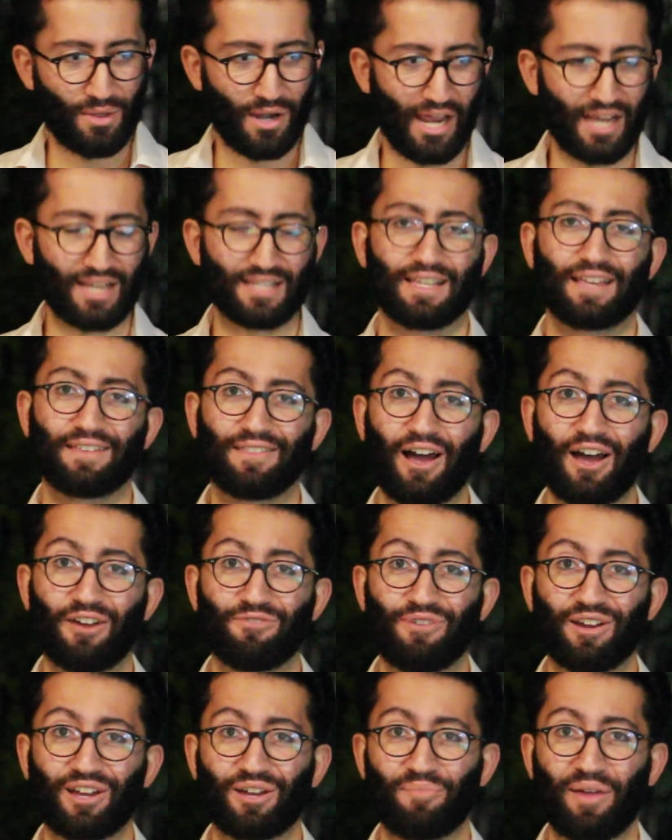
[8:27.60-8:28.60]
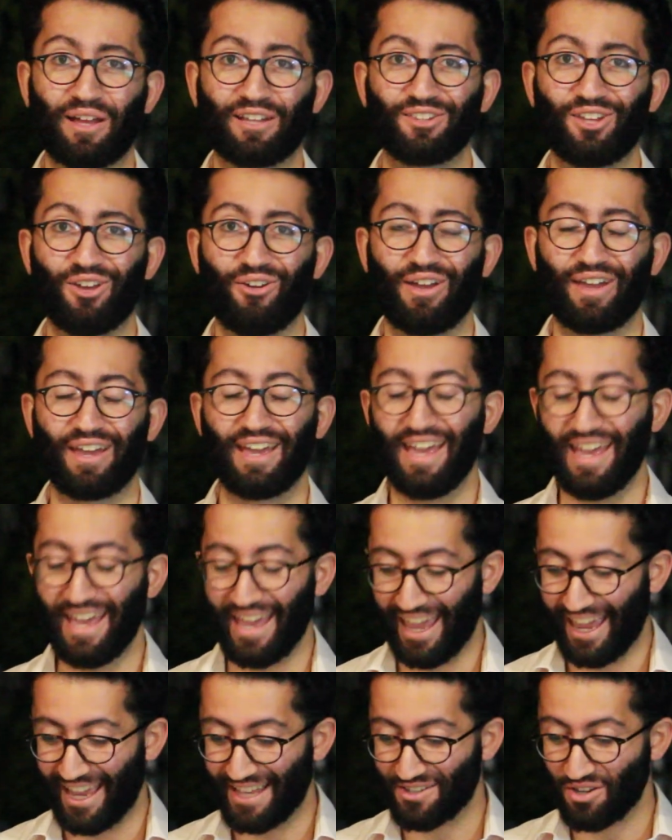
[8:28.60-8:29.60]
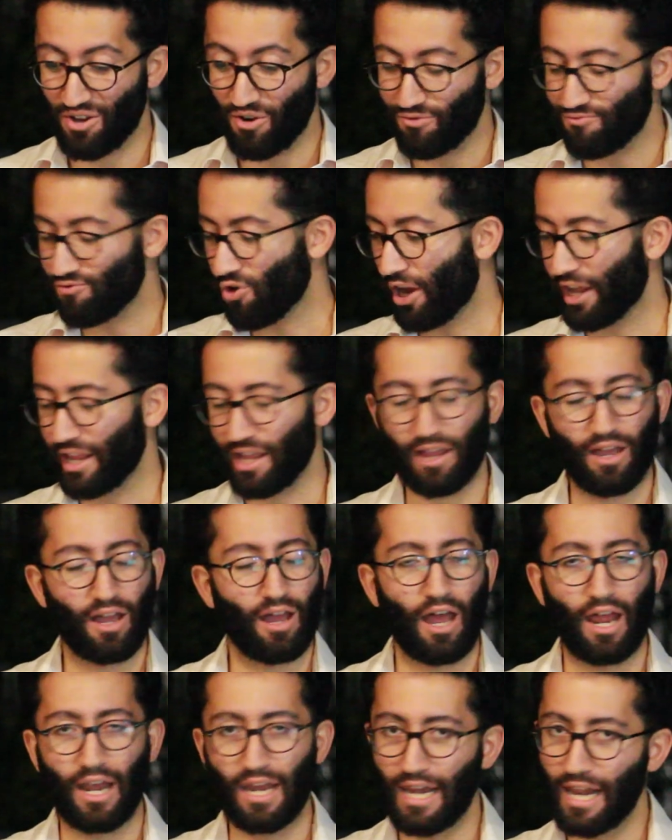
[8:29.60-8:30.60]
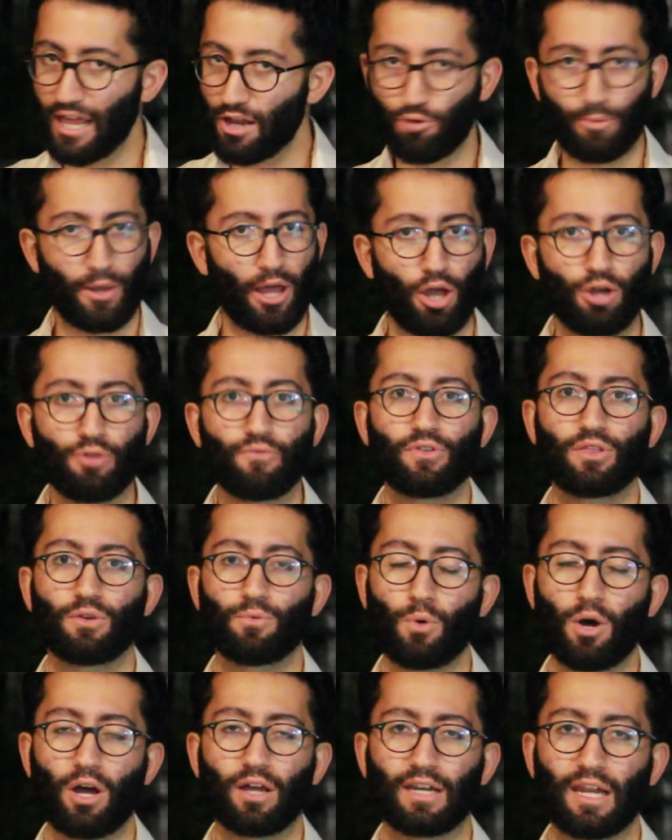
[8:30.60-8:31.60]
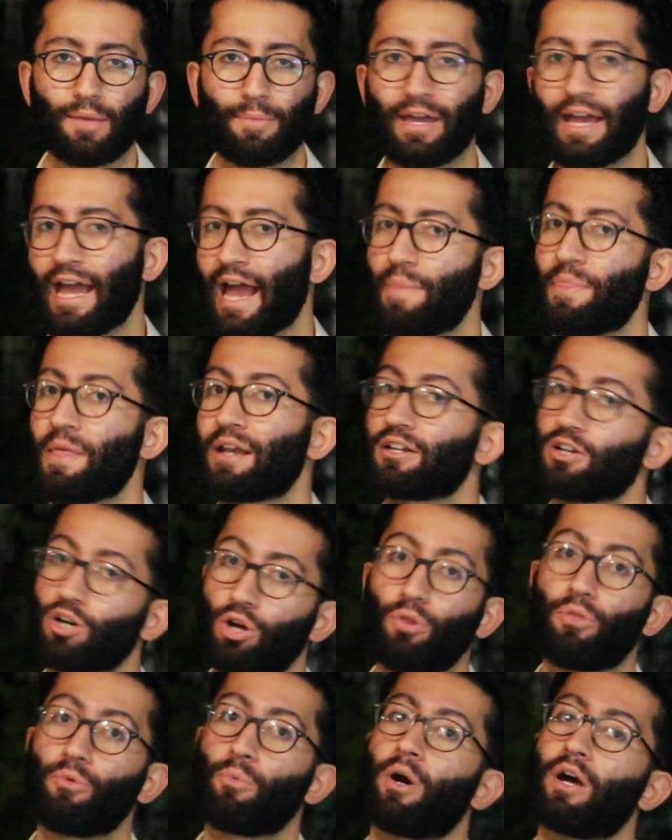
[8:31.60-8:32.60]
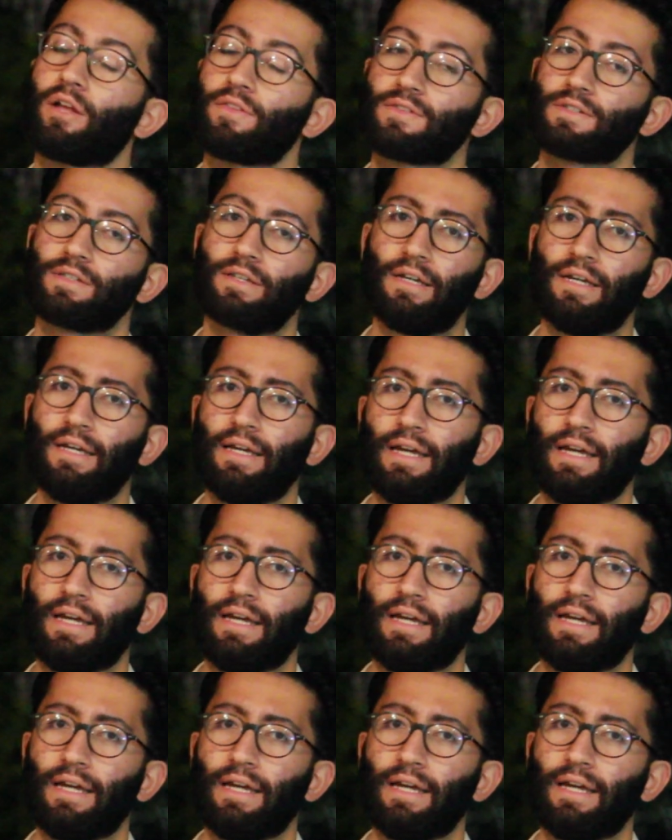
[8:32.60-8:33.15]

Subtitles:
the next thing that I'd recommend doing is write a little bit over the word limit and then cull the words.